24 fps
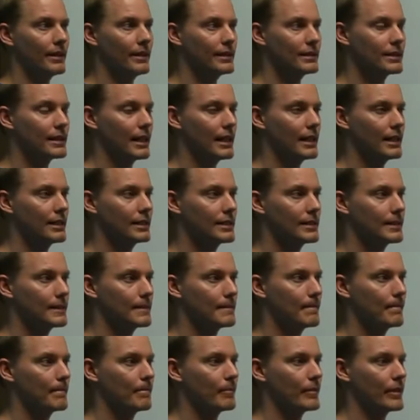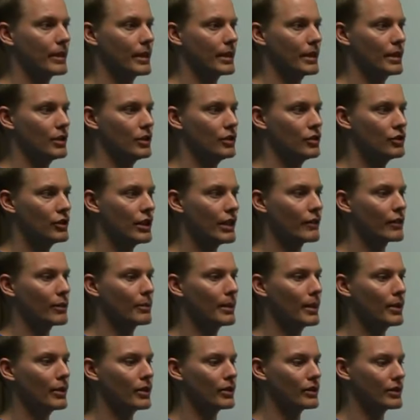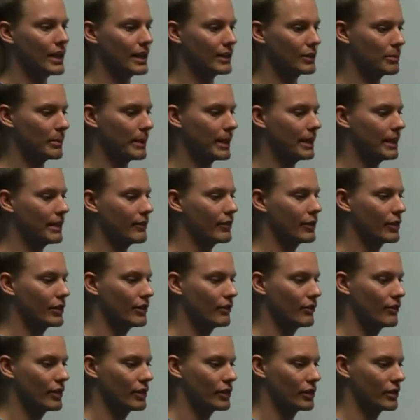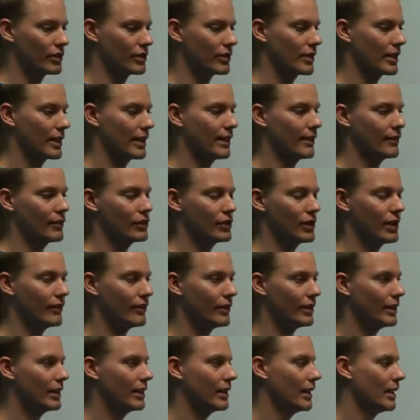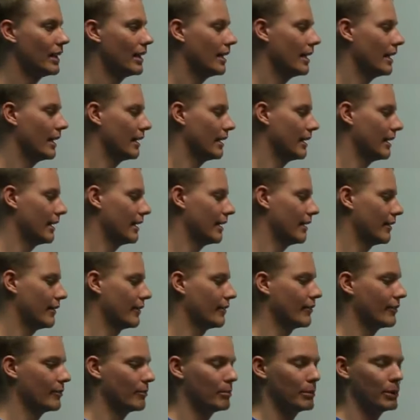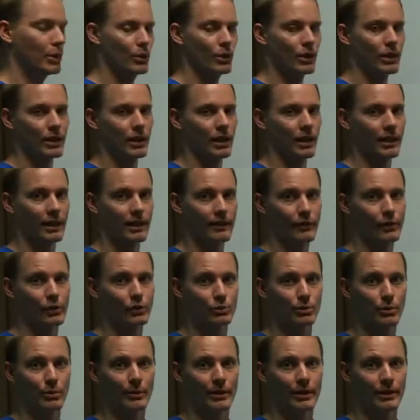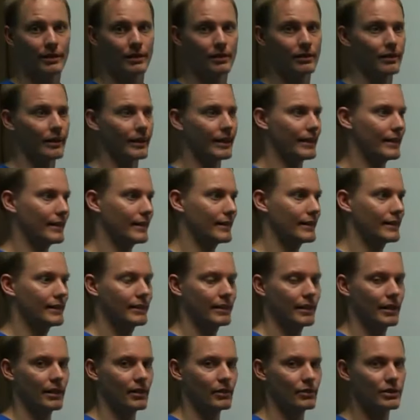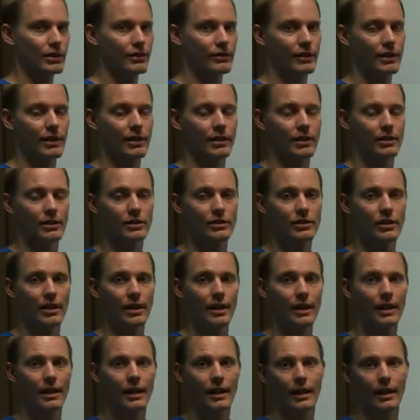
In this case, General Motors has many different divisions. They have Chevy, and they have Buick, and they have Oldsmobile, and you know several others.